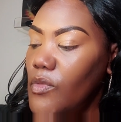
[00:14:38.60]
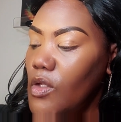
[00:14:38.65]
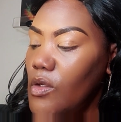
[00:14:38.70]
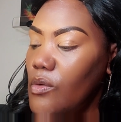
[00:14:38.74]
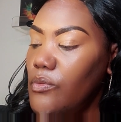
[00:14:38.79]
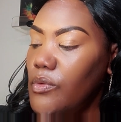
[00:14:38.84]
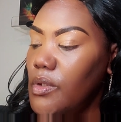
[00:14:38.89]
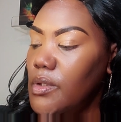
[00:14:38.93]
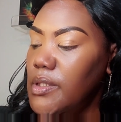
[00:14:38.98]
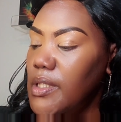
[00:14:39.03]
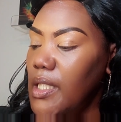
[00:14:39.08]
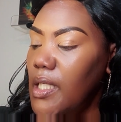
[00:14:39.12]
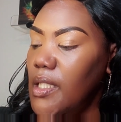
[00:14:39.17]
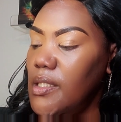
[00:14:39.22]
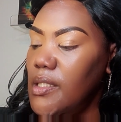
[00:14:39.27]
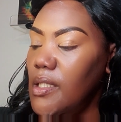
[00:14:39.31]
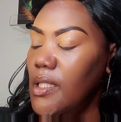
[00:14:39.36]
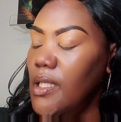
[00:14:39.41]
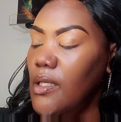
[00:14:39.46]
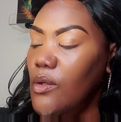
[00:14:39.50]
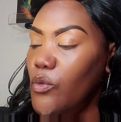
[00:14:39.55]
Real
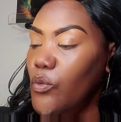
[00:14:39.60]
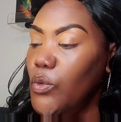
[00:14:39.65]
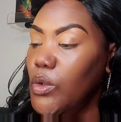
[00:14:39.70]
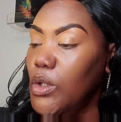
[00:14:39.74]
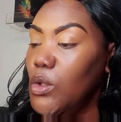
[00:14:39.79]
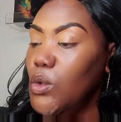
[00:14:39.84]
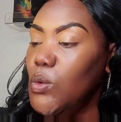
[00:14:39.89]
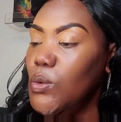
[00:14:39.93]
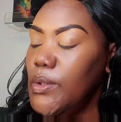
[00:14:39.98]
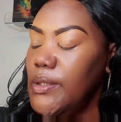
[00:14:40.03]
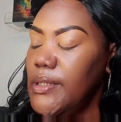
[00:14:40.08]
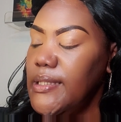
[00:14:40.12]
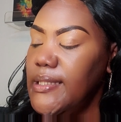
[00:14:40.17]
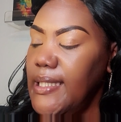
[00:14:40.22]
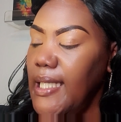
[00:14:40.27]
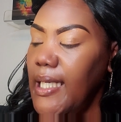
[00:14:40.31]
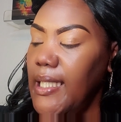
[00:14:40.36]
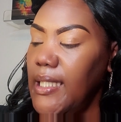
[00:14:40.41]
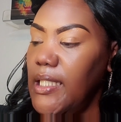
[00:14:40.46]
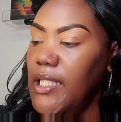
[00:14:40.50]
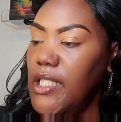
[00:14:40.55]

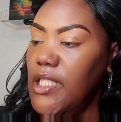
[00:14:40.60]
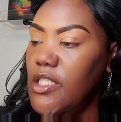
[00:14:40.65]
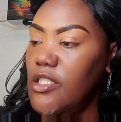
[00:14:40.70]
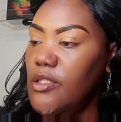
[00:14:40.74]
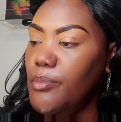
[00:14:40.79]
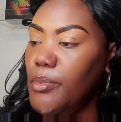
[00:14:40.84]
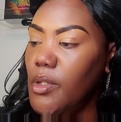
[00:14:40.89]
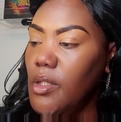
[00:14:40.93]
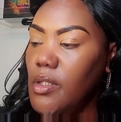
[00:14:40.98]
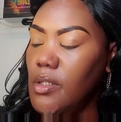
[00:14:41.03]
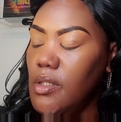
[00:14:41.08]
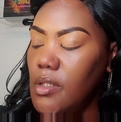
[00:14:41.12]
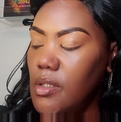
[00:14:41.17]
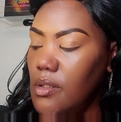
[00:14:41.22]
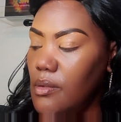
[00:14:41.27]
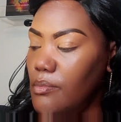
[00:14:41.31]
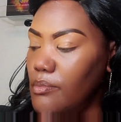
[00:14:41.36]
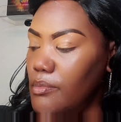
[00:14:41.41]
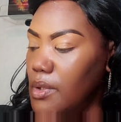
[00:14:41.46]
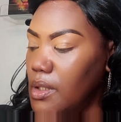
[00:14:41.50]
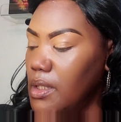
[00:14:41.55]
Techniques brush,
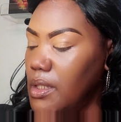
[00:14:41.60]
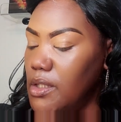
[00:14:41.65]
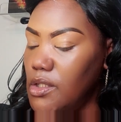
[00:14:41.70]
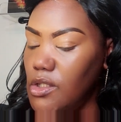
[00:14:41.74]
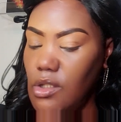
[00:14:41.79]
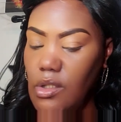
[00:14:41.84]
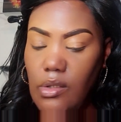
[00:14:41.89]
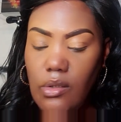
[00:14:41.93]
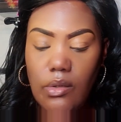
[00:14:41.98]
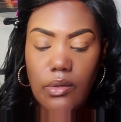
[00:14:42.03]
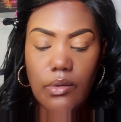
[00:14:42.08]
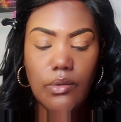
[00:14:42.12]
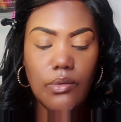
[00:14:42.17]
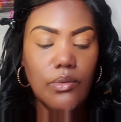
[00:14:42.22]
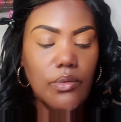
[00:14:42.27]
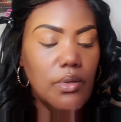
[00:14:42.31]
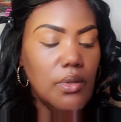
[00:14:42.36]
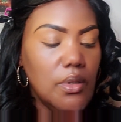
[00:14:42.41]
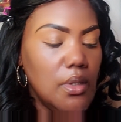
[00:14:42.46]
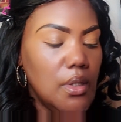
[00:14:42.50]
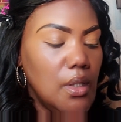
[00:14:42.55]
but let's just
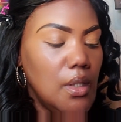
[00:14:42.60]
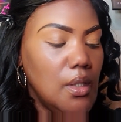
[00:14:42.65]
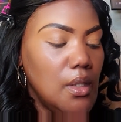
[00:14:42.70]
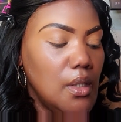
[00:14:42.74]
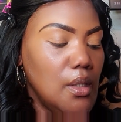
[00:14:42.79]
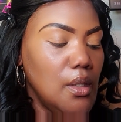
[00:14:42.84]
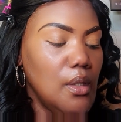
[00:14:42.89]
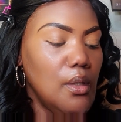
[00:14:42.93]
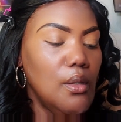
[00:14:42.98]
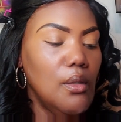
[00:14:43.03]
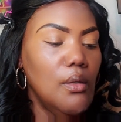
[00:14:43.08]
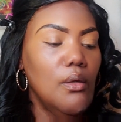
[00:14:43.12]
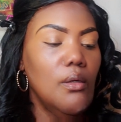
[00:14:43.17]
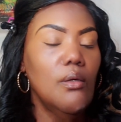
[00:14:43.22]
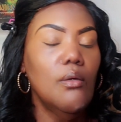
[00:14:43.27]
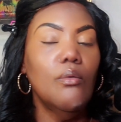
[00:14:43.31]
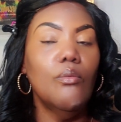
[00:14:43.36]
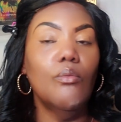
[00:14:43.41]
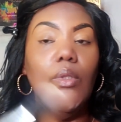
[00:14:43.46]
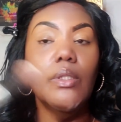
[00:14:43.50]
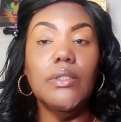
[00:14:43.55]
use
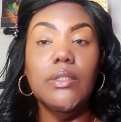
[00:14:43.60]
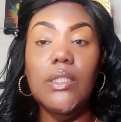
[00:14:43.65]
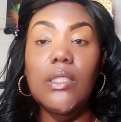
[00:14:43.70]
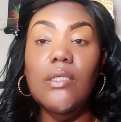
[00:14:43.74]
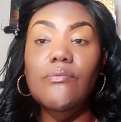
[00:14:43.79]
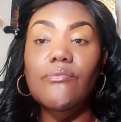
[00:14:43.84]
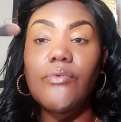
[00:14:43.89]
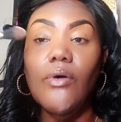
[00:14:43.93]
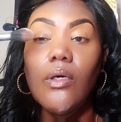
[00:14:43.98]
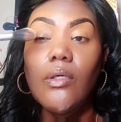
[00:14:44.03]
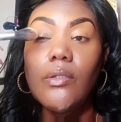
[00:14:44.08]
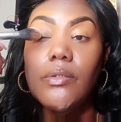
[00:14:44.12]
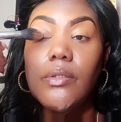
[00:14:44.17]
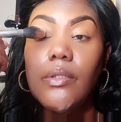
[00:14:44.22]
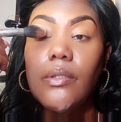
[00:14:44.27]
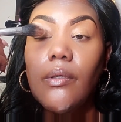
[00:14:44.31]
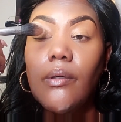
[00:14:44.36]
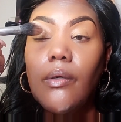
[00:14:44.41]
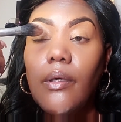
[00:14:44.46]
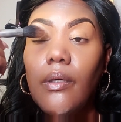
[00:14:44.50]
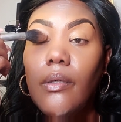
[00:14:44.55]
what didn't fall to the
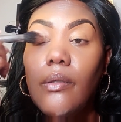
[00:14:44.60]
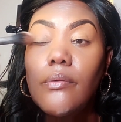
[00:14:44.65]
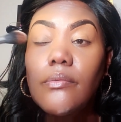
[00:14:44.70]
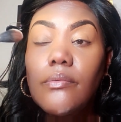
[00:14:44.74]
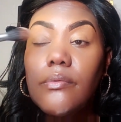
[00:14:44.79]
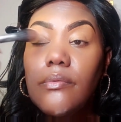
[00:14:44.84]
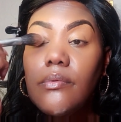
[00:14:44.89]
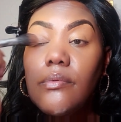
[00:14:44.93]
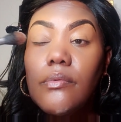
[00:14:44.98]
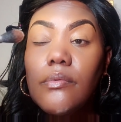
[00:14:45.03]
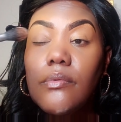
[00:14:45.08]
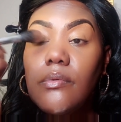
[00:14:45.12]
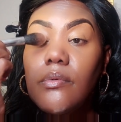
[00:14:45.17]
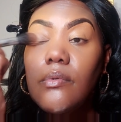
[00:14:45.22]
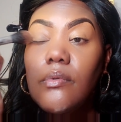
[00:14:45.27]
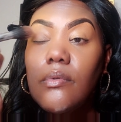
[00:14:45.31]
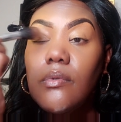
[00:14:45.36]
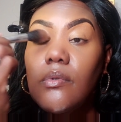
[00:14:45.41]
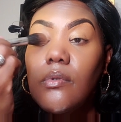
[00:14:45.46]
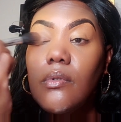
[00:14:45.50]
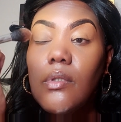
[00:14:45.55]
ground.
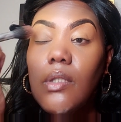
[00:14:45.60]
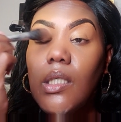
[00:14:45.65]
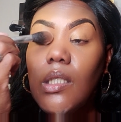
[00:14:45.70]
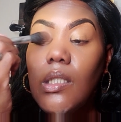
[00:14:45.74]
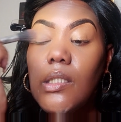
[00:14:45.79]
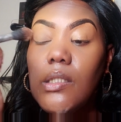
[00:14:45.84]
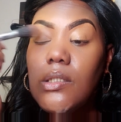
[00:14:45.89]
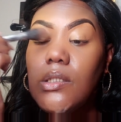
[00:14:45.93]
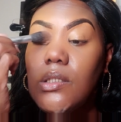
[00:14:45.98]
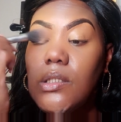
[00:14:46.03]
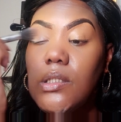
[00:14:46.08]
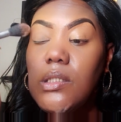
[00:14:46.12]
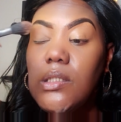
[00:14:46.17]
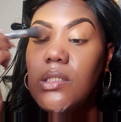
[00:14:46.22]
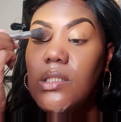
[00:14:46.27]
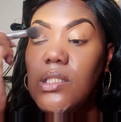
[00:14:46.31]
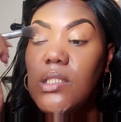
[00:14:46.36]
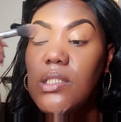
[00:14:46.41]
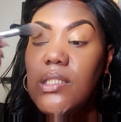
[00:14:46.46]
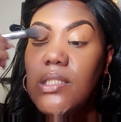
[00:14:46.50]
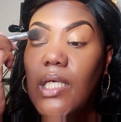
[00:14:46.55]
And let's
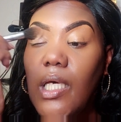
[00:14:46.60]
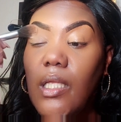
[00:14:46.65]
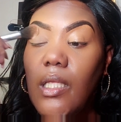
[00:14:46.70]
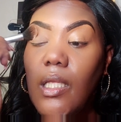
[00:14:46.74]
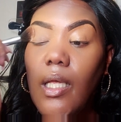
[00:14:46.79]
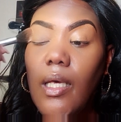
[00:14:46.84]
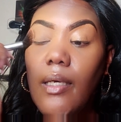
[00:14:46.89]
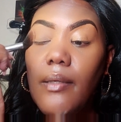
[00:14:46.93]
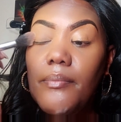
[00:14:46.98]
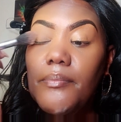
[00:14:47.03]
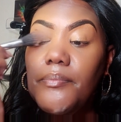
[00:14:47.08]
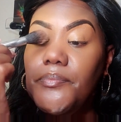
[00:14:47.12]
set that.